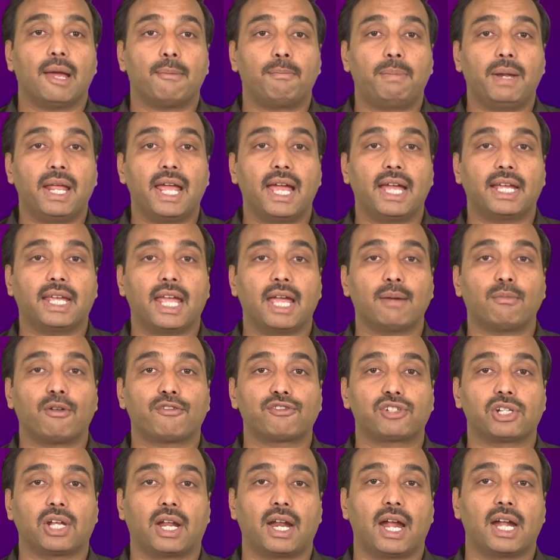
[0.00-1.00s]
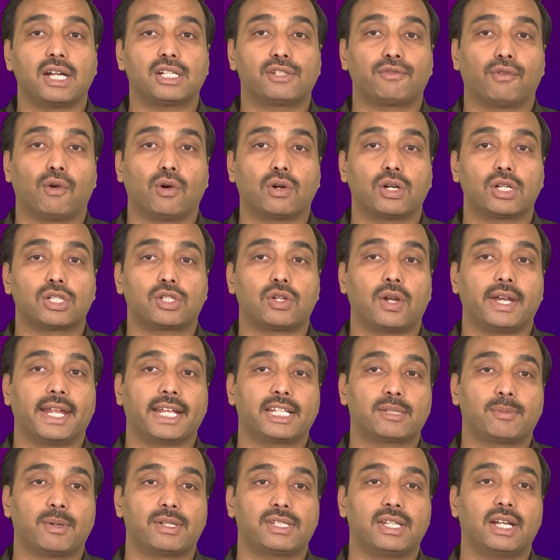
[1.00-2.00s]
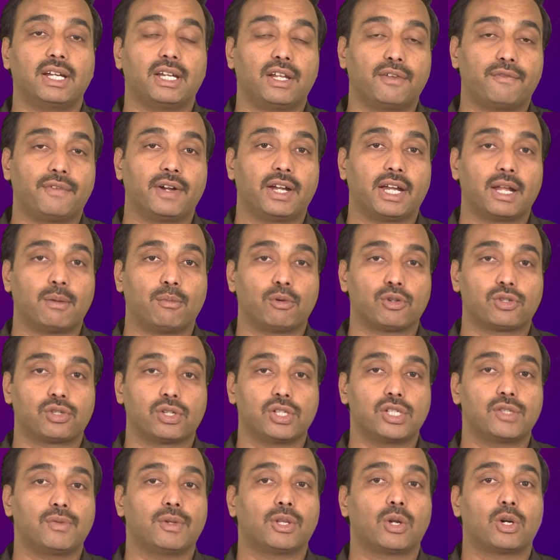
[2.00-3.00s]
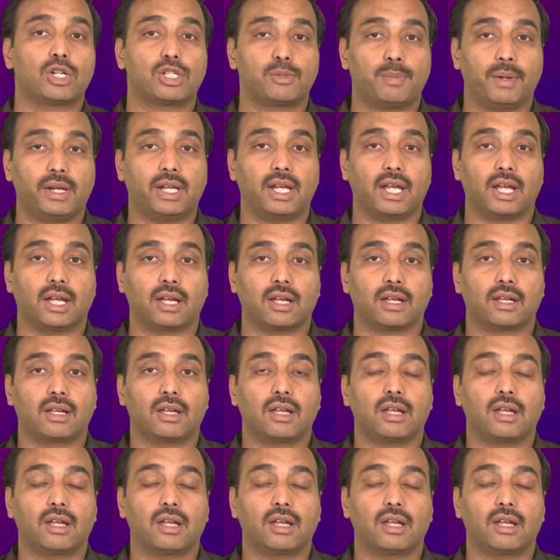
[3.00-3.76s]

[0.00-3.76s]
Play a game of charades focused on expressing different emotions without speaking.